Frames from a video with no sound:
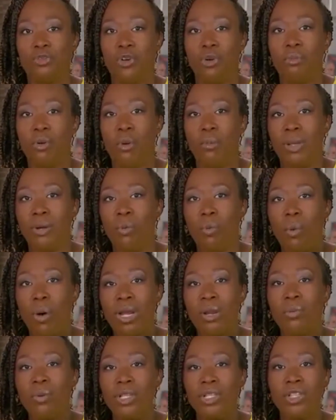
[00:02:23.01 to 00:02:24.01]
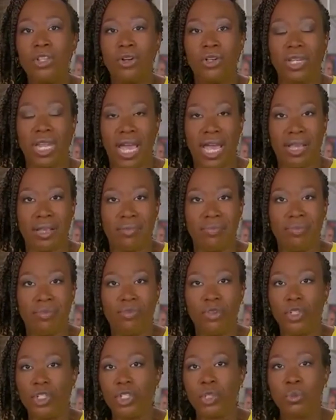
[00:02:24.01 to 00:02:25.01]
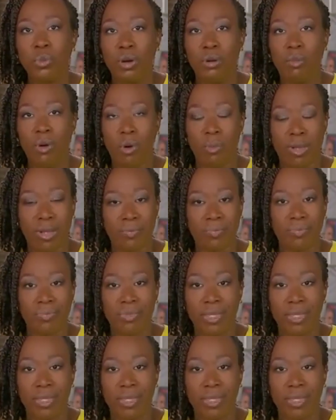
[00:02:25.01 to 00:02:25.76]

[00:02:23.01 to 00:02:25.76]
for a moment what it would look like, for just one moment,